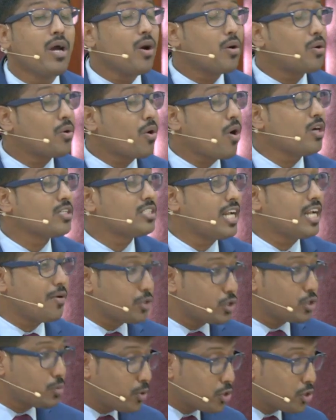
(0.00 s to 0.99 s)
across and I
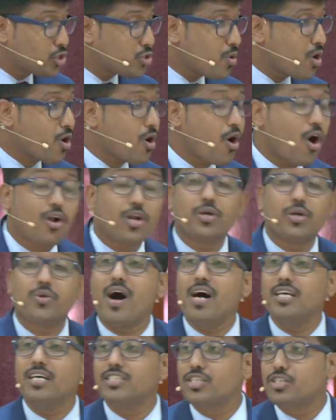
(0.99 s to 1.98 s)
was pushed to a corner to
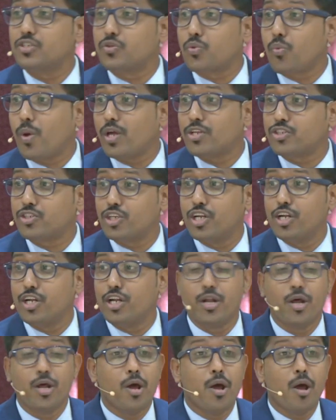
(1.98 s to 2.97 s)
ask this
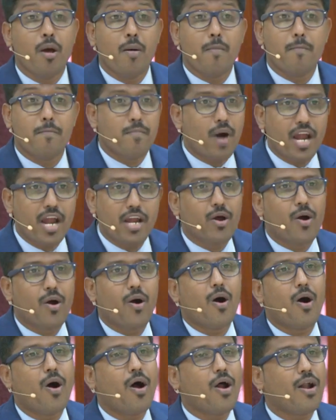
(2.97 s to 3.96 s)
question. My
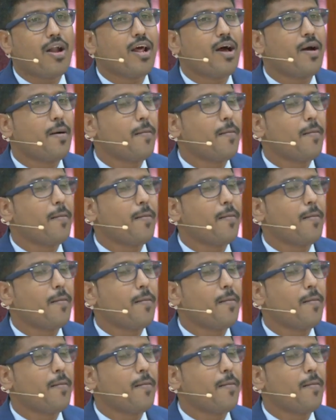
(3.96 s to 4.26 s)
God,